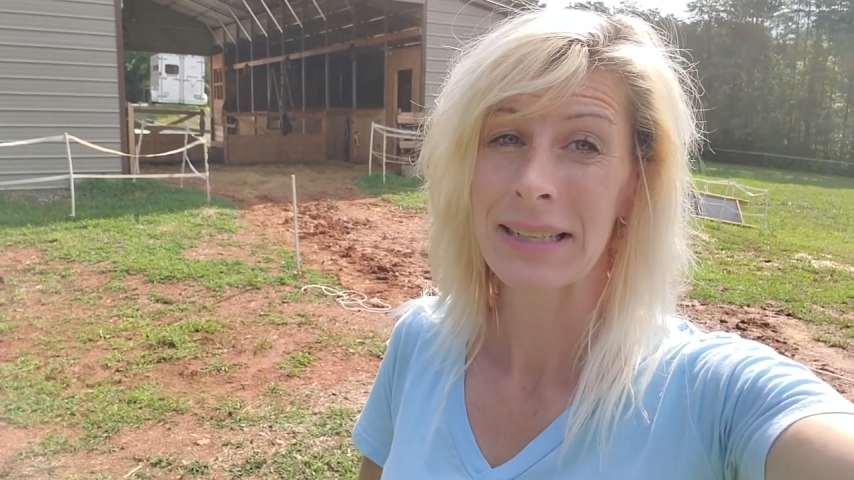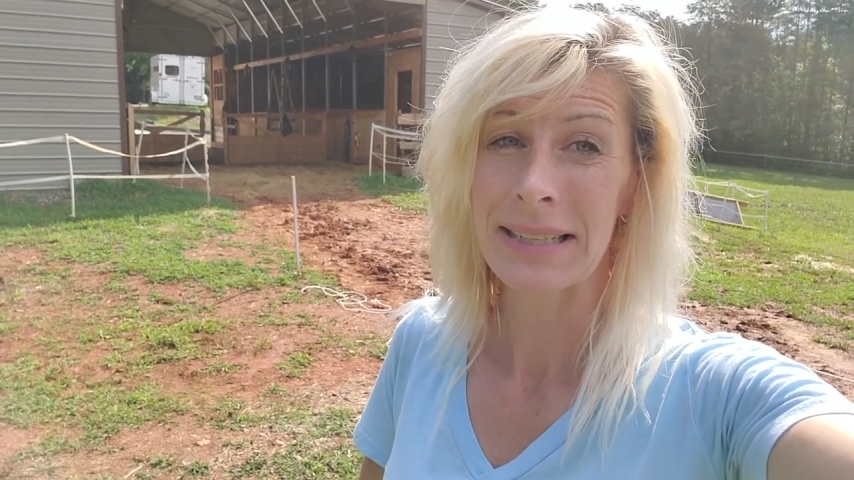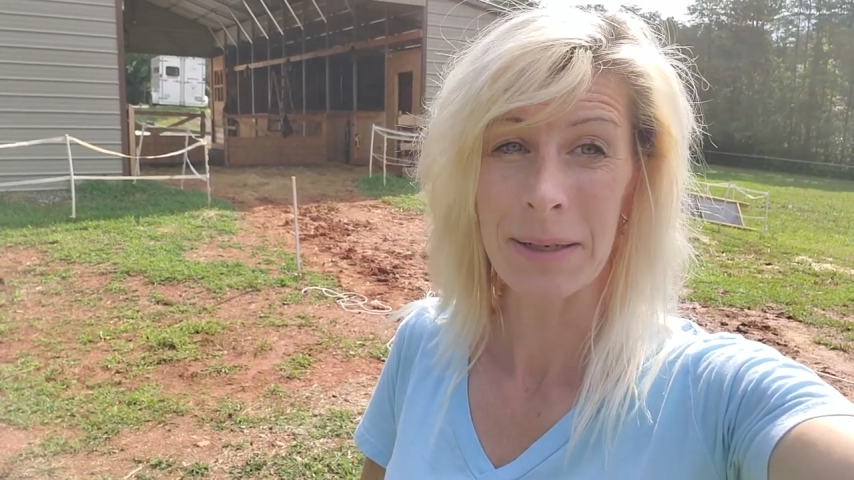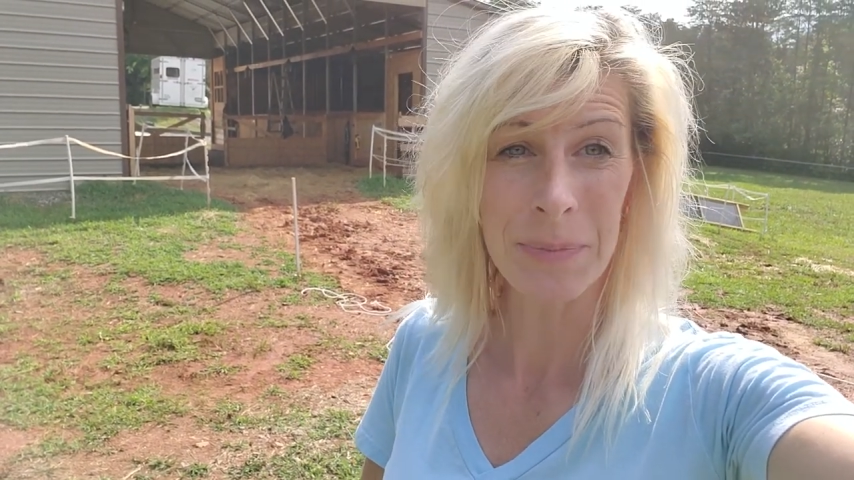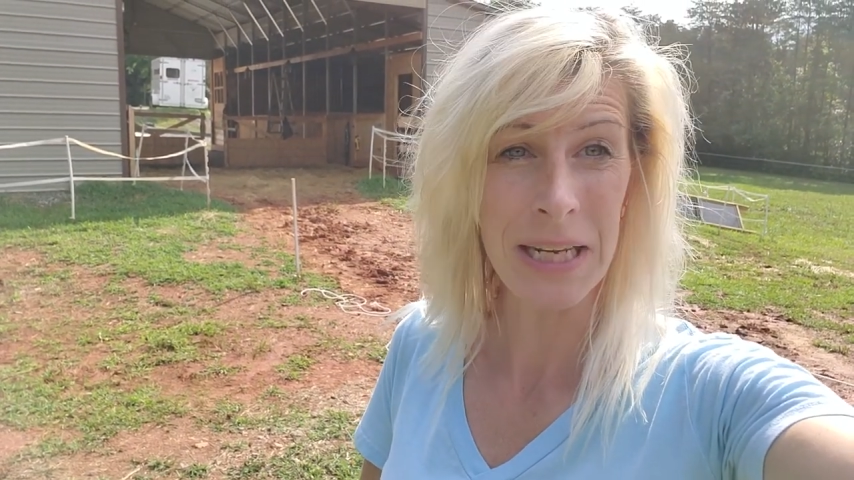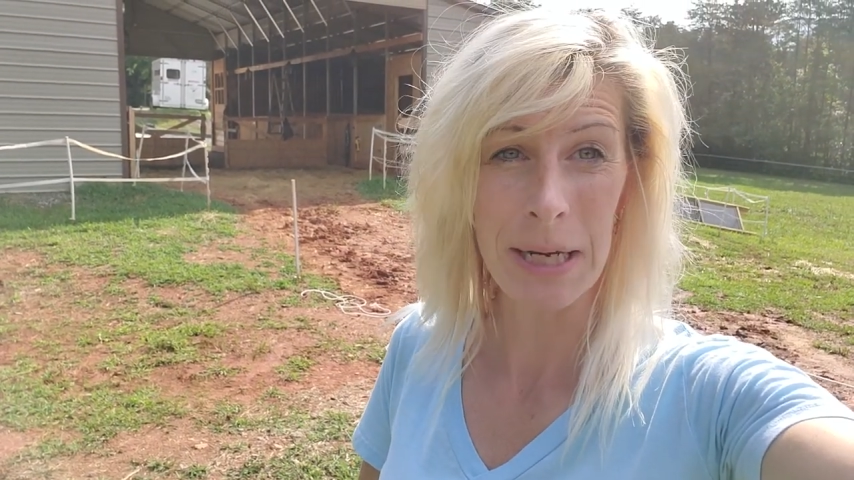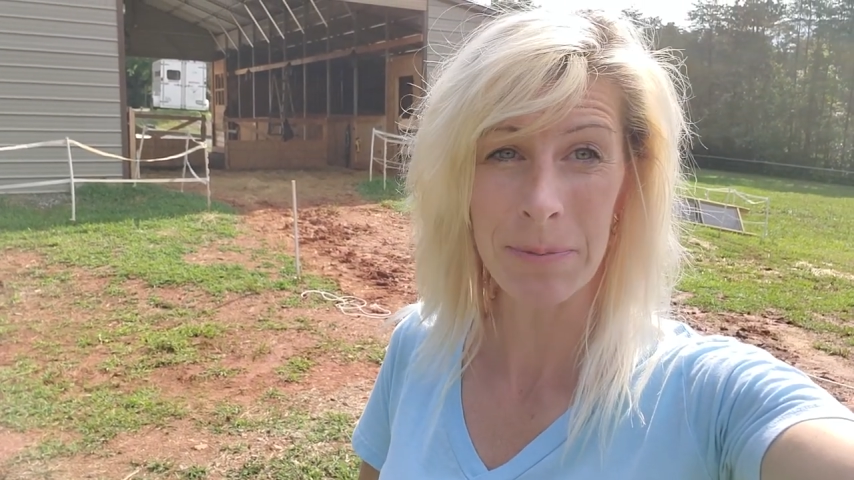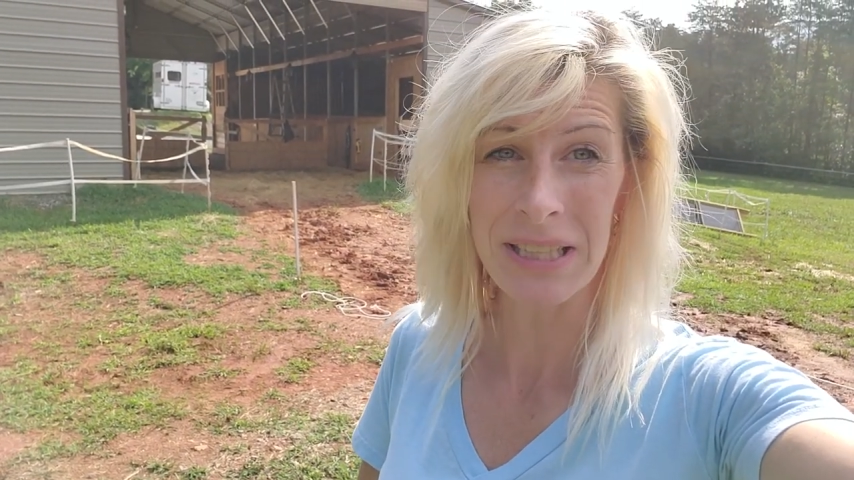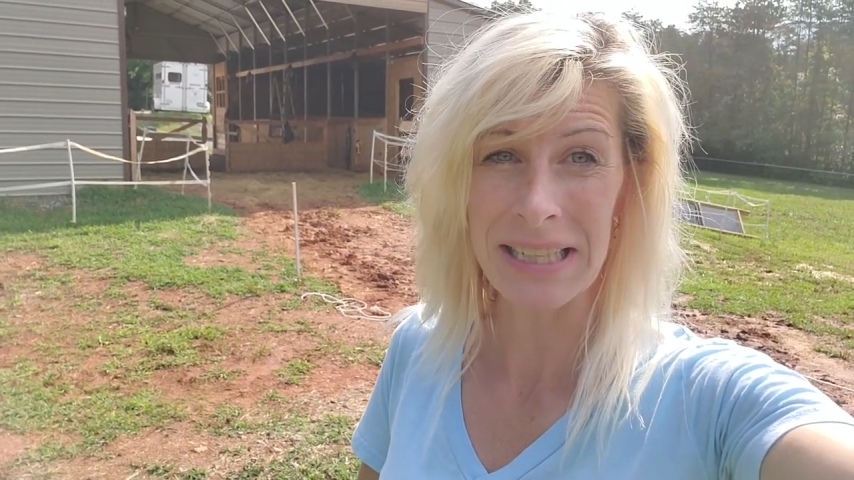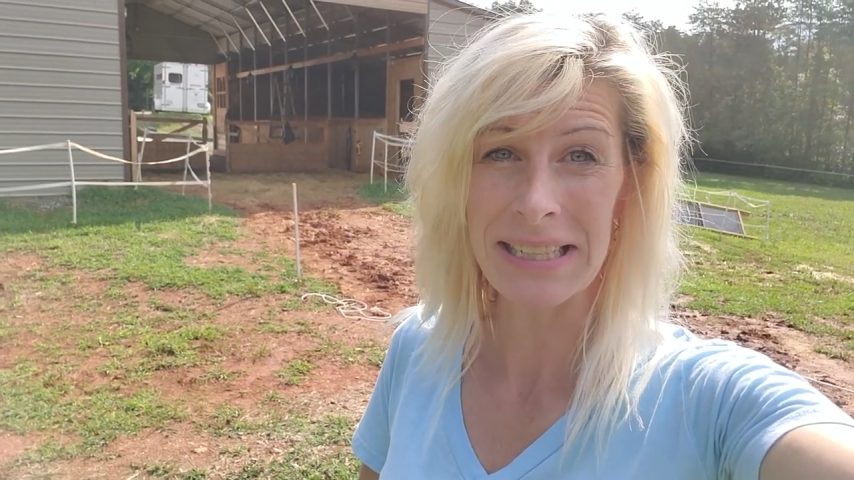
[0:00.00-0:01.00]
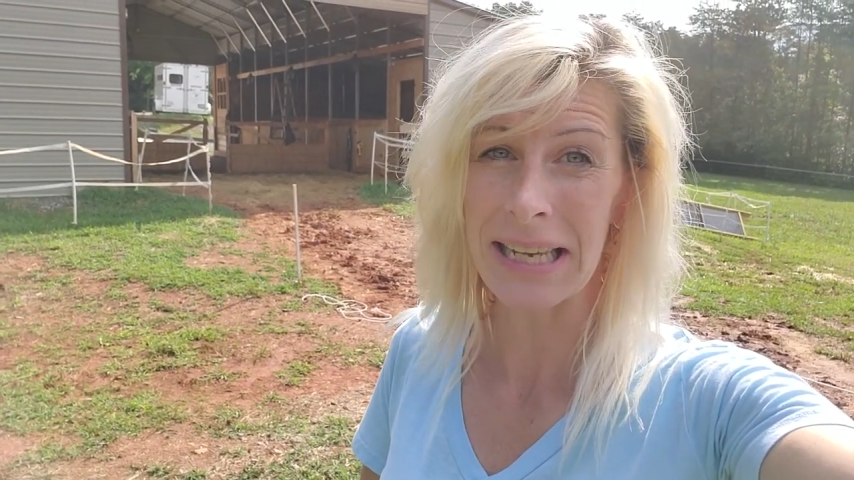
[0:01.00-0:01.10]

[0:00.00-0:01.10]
sometimes things